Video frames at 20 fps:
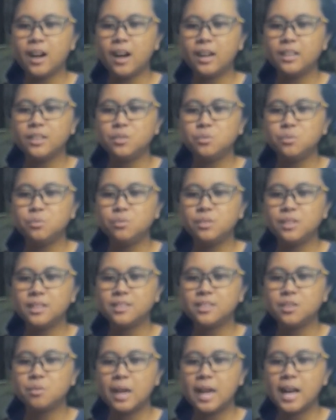I knew
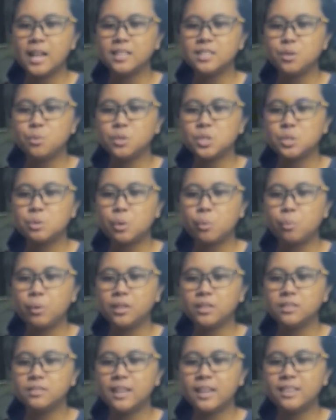that the reality was
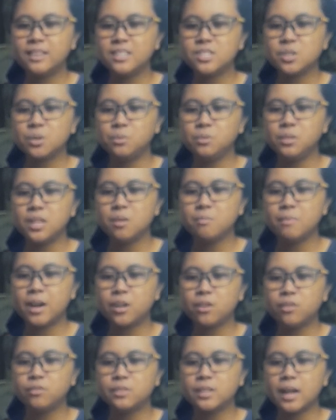cruel, and it's only a
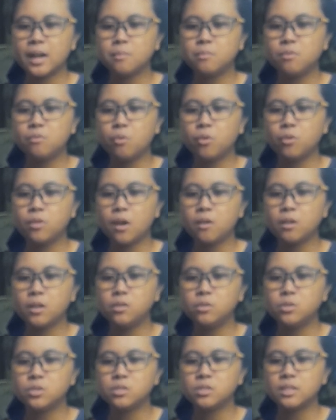matter of time before their
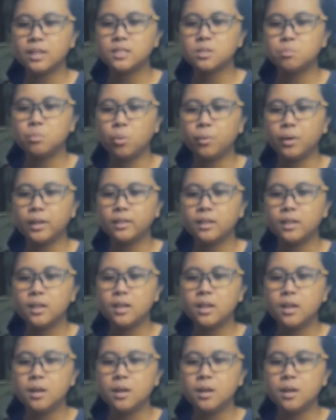illusion gets broken.